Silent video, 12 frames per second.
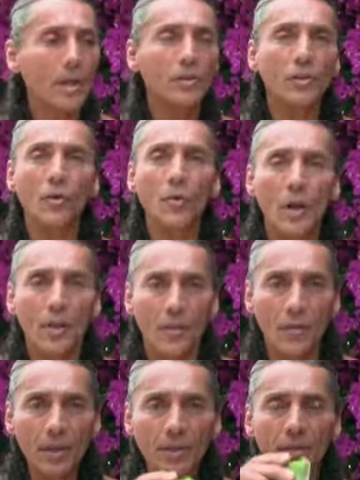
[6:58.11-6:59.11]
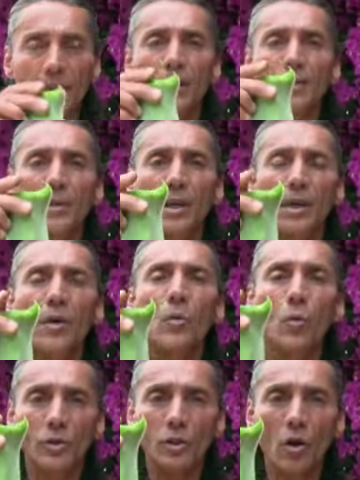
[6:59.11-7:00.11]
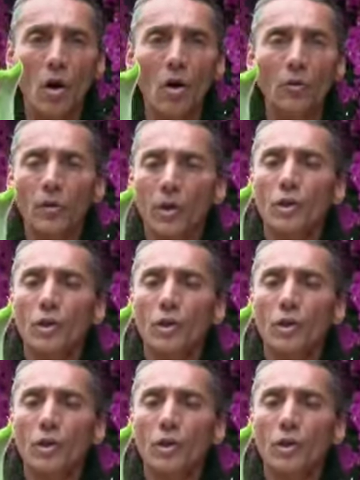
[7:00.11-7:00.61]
So this is what's called